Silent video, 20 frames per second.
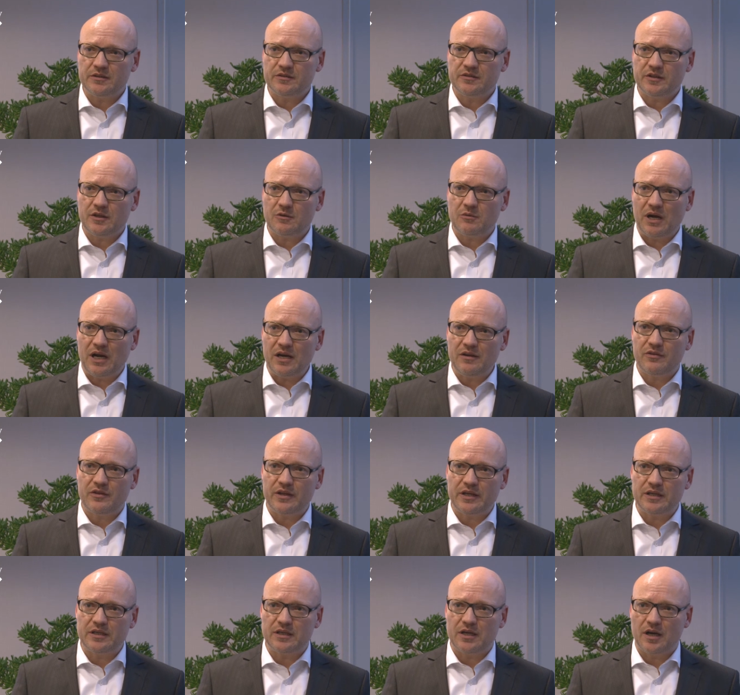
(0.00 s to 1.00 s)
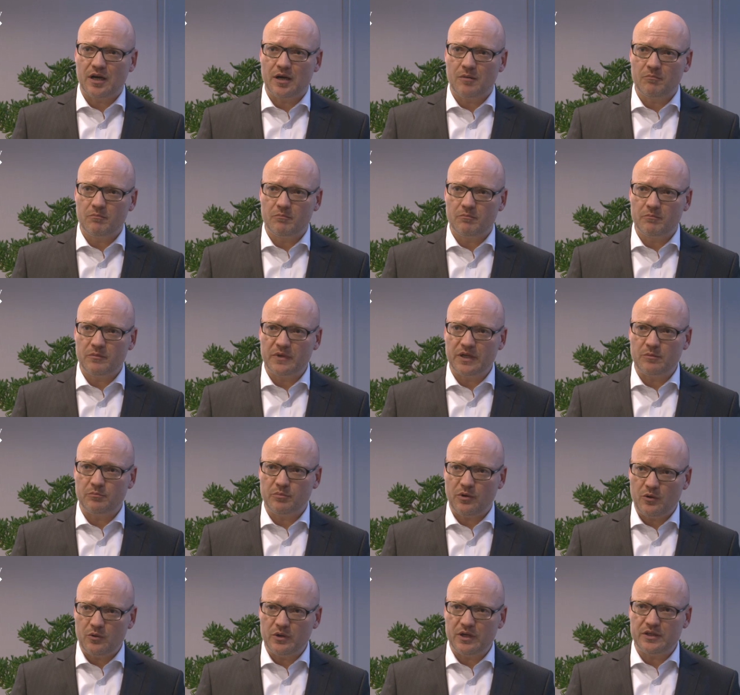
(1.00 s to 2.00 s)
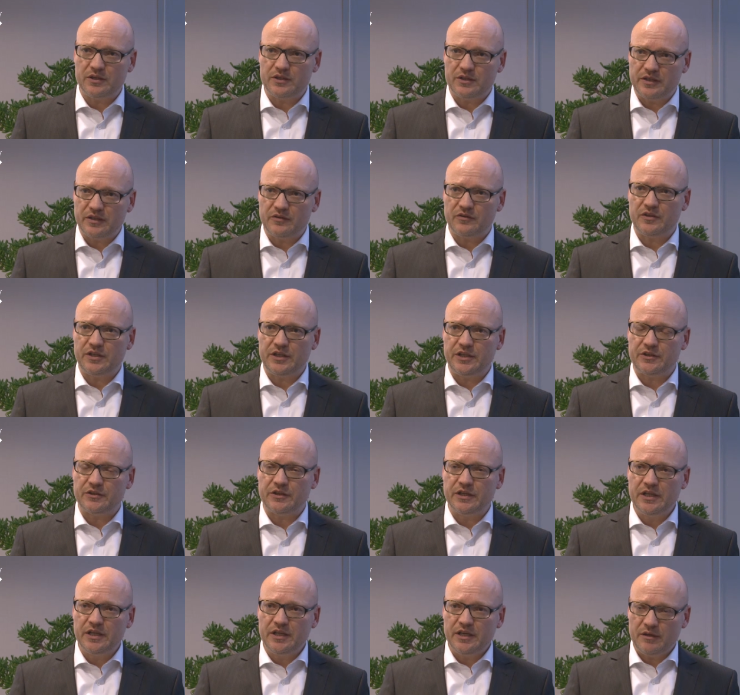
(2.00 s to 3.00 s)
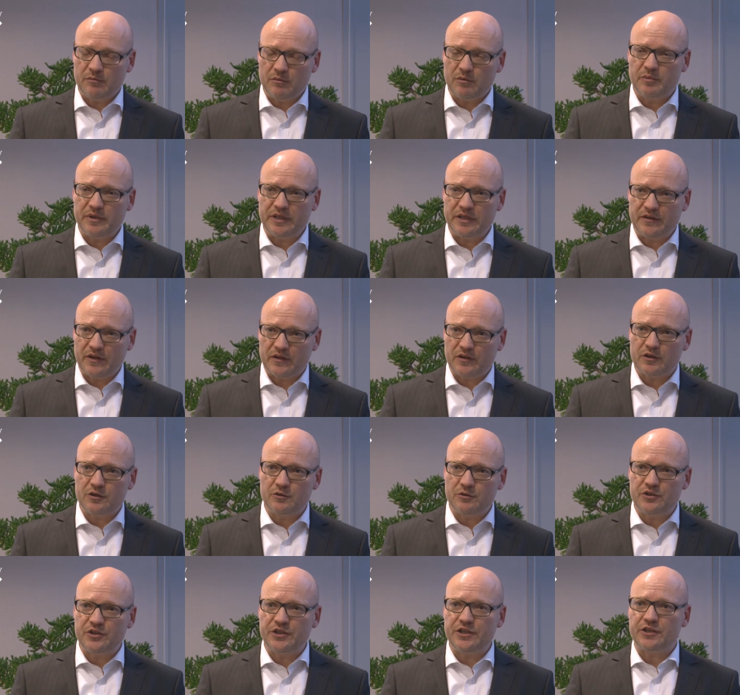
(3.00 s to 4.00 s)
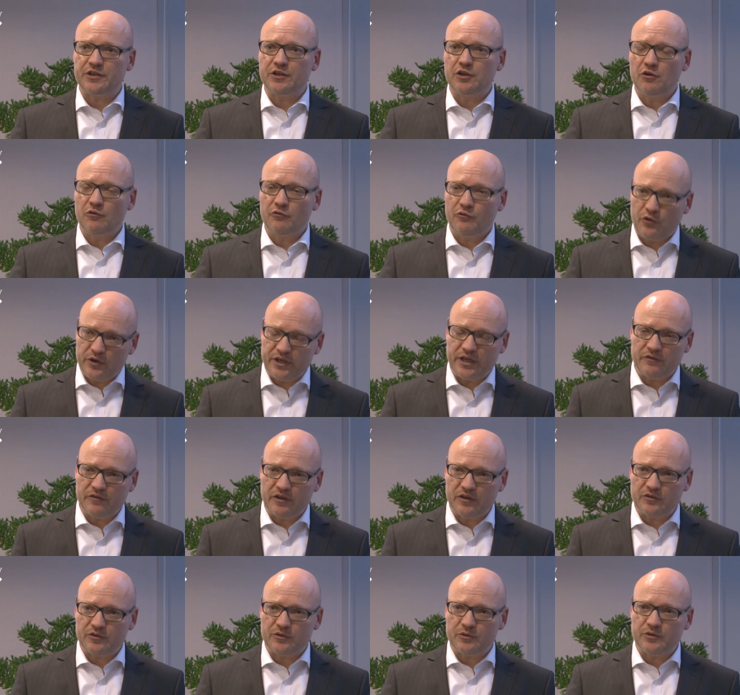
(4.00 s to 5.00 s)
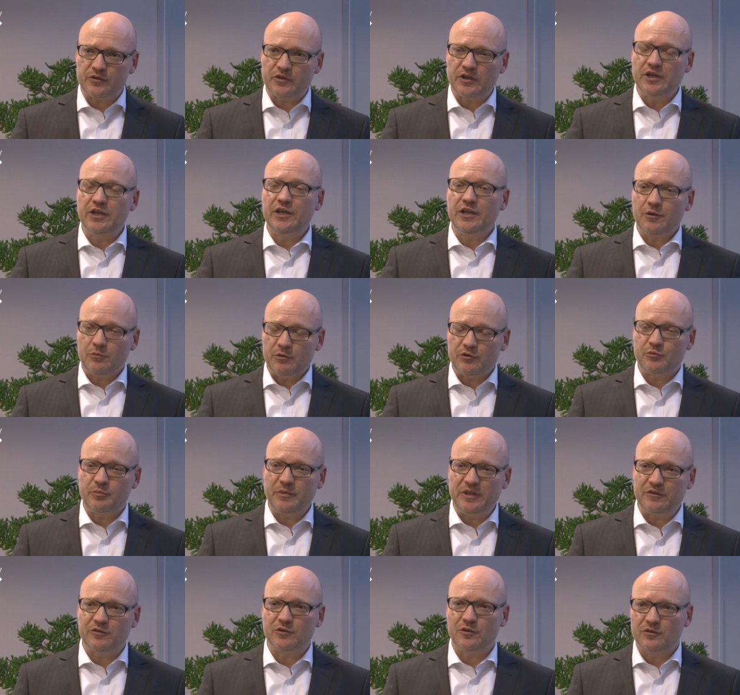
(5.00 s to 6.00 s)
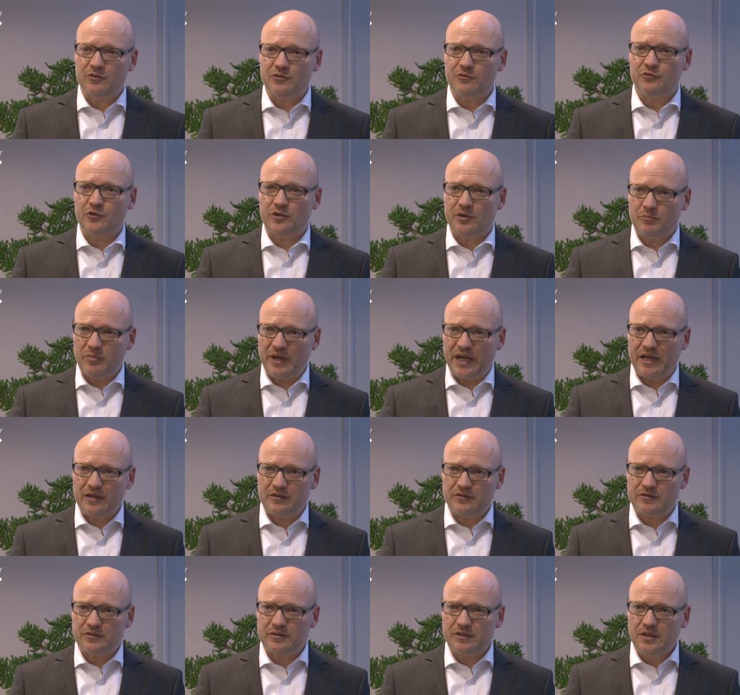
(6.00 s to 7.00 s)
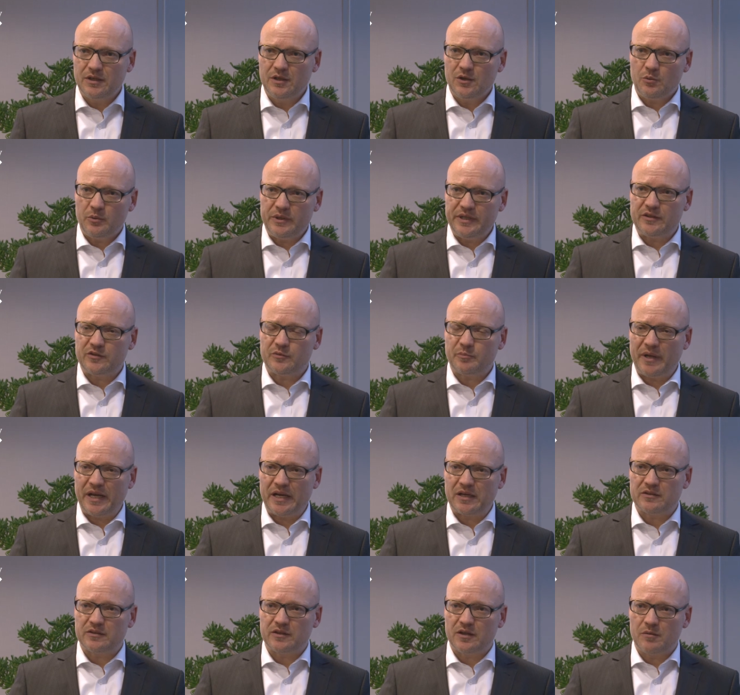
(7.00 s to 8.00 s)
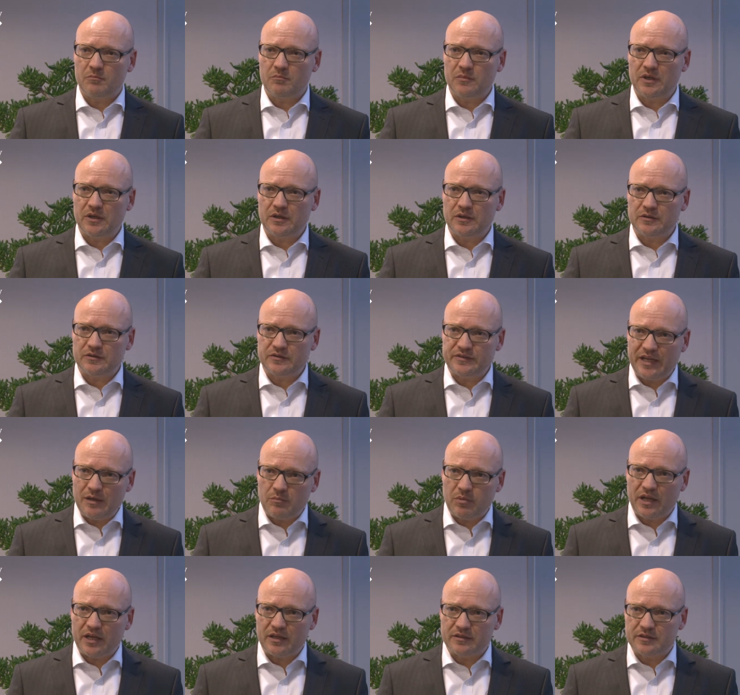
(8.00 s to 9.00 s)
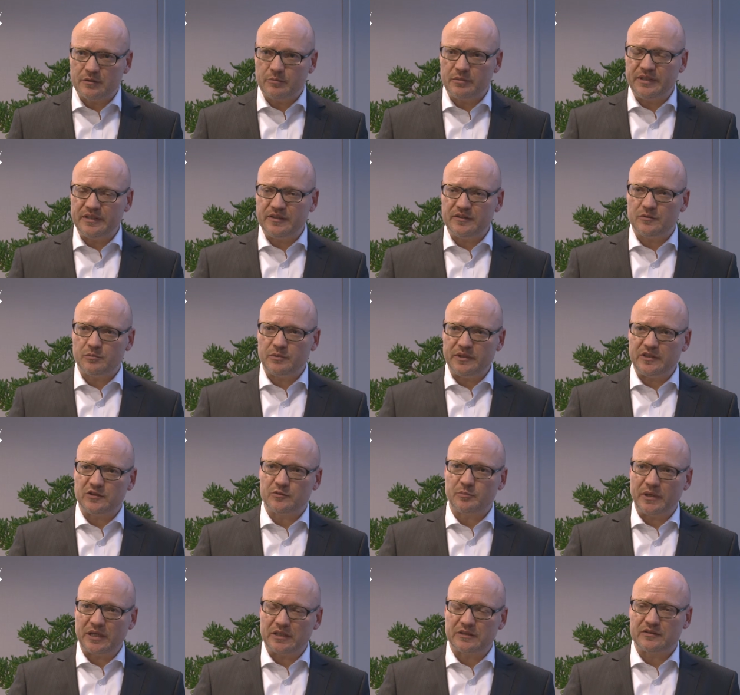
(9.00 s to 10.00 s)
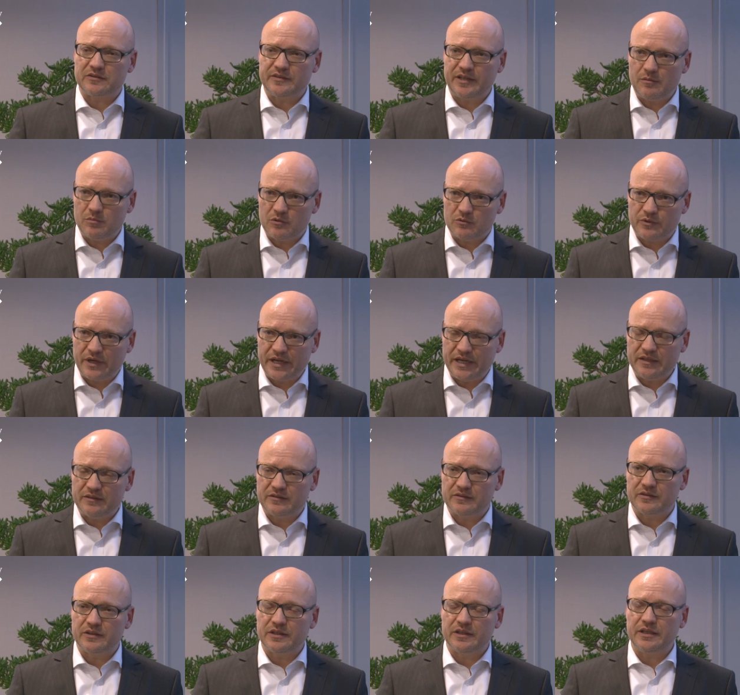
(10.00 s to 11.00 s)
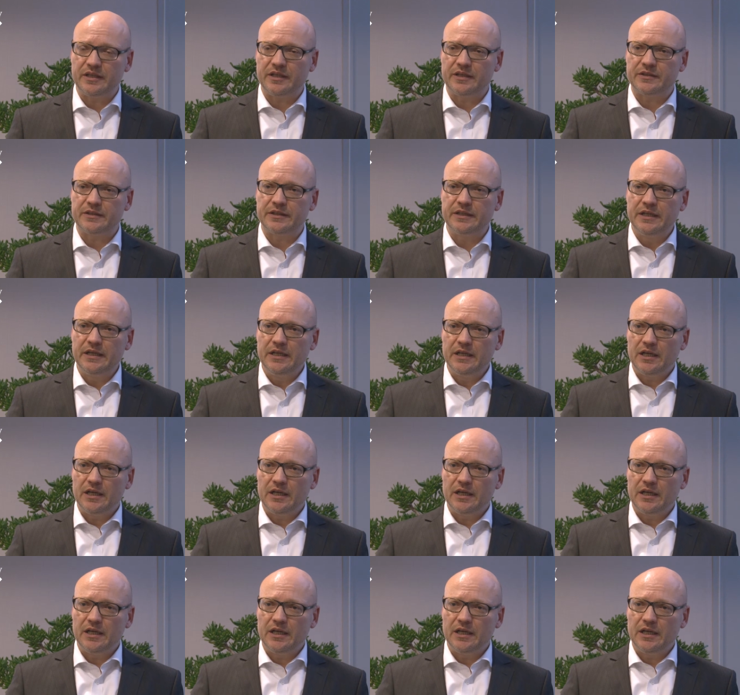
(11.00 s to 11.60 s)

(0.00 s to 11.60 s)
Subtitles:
So I think in Poland this year will be another good year for the investors, which means also for the banks. We expect stable LTVs, we expect stable rates here.